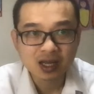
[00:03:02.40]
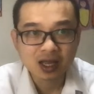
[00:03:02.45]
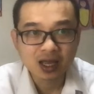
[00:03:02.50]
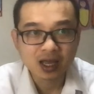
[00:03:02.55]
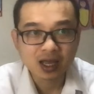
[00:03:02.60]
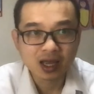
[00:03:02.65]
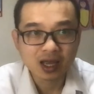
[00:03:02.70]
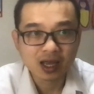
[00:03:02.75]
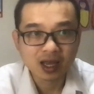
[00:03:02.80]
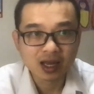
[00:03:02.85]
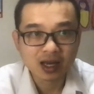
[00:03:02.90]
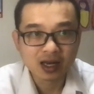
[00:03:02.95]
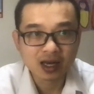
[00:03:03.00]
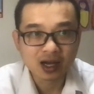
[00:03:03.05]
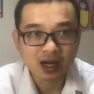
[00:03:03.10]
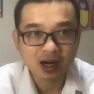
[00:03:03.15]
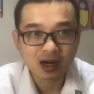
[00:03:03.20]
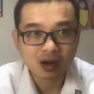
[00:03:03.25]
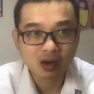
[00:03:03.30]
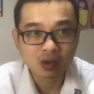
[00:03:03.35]
and
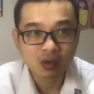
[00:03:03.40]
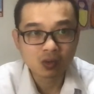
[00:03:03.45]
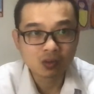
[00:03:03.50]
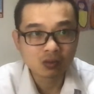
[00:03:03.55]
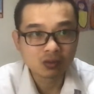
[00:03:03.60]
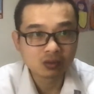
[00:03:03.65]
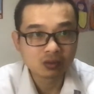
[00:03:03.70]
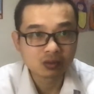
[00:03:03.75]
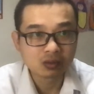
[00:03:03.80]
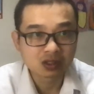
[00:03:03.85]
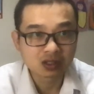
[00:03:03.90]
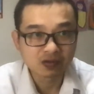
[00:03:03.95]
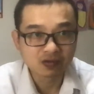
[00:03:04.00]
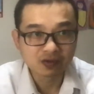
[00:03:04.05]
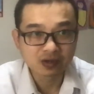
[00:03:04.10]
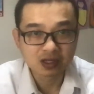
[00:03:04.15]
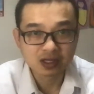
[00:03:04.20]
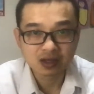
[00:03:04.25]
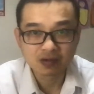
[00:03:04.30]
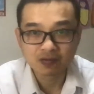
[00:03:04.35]
I'll
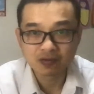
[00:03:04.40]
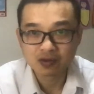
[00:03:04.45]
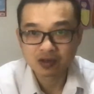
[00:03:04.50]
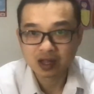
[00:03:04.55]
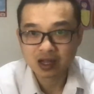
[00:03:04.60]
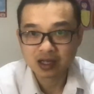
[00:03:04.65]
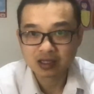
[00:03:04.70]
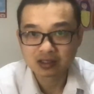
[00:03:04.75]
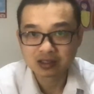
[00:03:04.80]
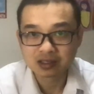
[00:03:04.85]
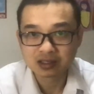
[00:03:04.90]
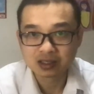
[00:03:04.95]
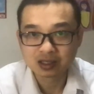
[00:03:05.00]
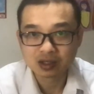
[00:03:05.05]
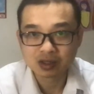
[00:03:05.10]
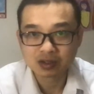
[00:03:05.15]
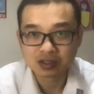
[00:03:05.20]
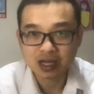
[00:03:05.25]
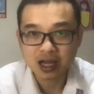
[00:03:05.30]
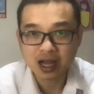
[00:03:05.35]
definitely give you the answer
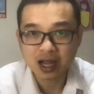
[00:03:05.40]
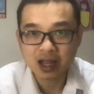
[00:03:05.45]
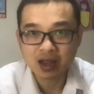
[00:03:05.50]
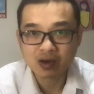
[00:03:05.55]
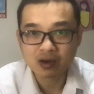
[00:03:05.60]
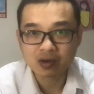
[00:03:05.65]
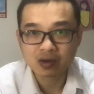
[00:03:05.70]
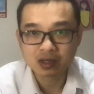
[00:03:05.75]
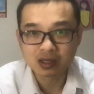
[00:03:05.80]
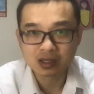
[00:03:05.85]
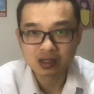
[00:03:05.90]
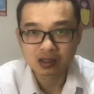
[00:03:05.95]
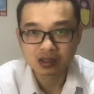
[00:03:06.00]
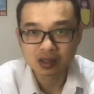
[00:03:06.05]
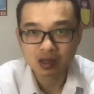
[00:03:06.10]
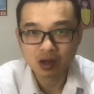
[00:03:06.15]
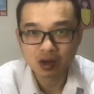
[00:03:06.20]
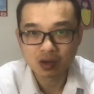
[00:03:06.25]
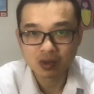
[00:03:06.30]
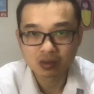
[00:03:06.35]
because I only
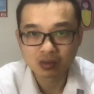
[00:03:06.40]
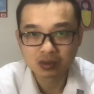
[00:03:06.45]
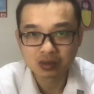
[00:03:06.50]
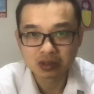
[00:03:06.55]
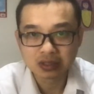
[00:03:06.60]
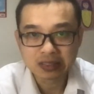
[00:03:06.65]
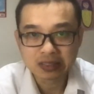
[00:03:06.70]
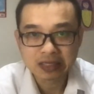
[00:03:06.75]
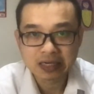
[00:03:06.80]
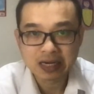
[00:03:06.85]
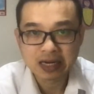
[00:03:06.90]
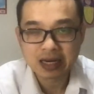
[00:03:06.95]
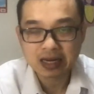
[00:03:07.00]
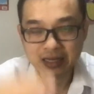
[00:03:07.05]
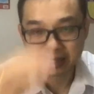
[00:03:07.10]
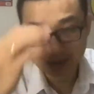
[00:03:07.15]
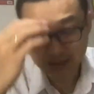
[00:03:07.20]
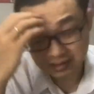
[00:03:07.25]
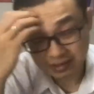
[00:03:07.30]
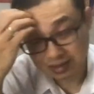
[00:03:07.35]
know the
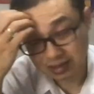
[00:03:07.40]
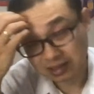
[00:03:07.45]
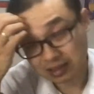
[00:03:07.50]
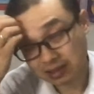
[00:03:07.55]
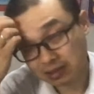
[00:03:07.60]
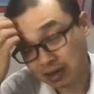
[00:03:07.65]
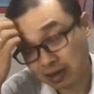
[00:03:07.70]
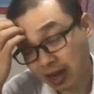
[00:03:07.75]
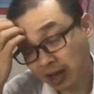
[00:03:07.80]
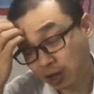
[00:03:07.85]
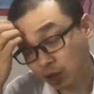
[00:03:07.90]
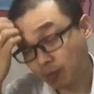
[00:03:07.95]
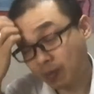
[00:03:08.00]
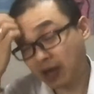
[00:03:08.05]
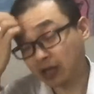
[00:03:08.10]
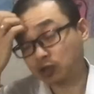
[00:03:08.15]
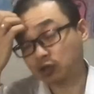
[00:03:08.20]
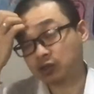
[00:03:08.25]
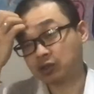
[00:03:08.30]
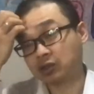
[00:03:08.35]

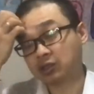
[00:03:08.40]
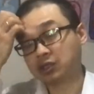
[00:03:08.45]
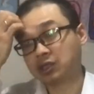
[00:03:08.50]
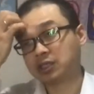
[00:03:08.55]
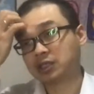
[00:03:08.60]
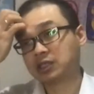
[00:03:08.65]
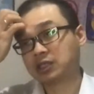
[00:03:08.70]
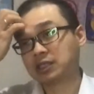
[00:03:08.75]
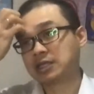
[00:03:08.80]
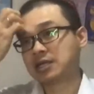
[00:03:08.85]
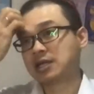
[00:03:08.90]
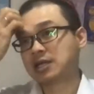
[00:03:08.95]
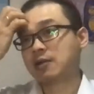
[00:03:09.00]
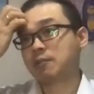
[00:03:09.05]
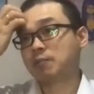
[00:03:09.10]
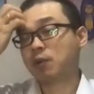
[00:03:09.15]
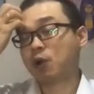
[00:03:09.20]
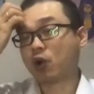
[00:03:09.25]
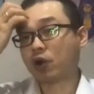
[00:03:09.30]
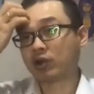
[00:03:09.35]
acupuncture
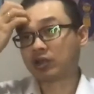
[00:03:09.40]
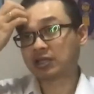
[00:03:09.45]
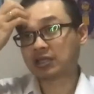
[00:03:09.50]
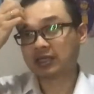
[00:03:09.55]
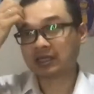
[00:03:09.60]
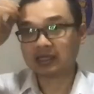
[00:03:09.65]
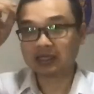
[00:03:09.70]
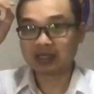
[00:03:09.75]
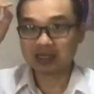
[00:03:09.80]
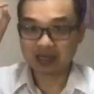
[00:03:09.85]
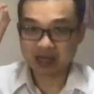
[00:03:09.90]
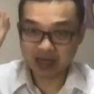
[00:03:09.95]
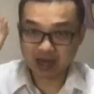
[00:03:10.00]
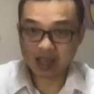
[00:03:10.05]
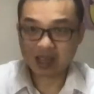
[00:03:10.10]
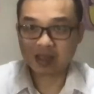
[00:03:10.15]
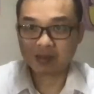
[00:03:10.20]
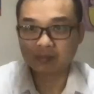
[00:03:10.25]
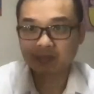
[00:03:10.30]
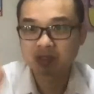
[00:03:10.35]
point
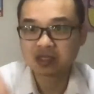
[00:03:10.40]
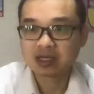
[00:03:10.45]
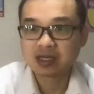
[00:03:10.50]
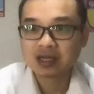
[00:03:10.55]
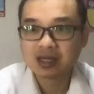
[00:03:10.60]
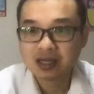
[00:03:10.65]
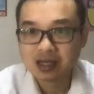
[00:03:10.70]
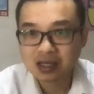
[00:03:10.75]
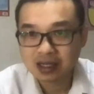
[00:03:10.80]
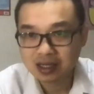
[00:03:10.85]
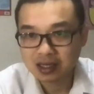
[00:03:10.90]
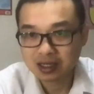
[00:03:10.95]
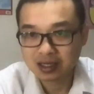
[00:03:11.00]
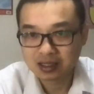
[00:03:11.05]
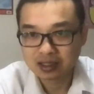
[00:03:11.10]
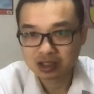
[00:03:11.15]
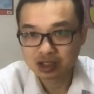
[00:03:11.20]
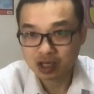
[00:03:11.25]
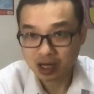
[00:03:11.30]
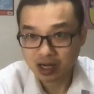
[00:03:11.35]
names
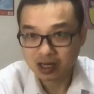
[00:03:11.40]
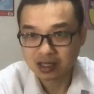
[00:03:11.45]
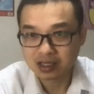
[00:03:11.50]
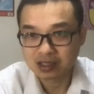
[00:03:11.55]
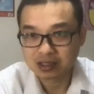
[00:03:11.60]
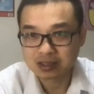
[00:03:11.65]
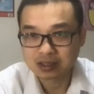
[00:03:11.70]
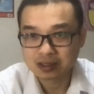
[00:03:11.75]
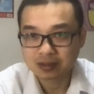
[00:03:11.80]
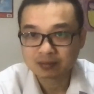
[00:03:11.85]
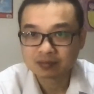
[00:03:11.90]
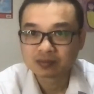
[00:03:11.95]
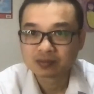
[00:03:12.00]
in Chinese,